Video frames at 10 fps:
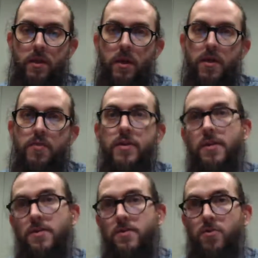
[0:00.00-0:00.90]
And I
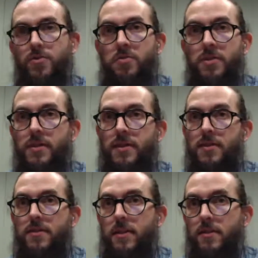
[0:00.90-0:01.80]
think that's also a mistake
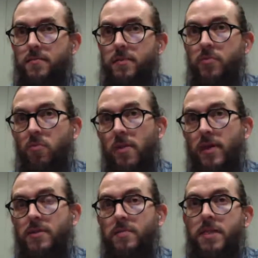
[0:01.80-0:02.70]
that people
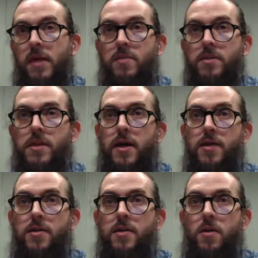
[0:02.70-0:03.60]
make sometimes, is
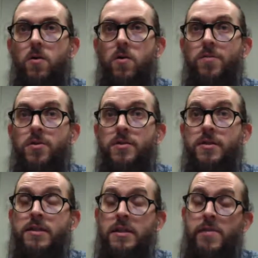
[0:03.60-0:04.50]
that, oh, I'm going
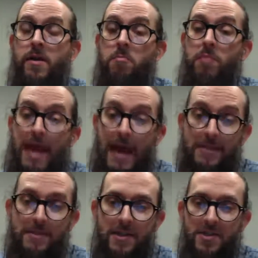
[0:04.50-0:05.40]
to send an email
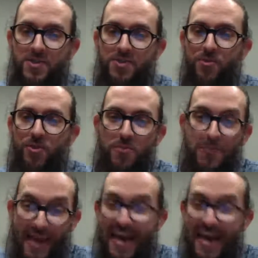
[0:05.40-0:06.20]
blast. And just the word mm-hmm.